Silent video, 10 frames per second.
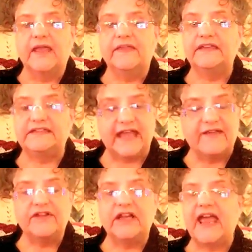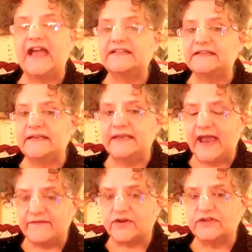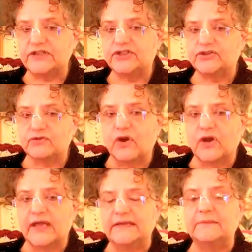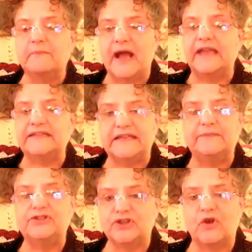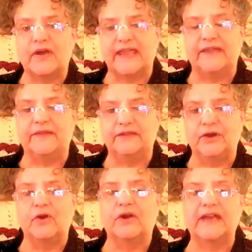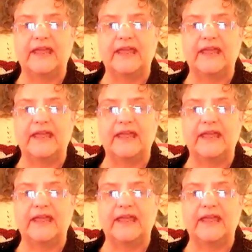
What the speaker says: the devil has never destroyed my deep joy in the Lord.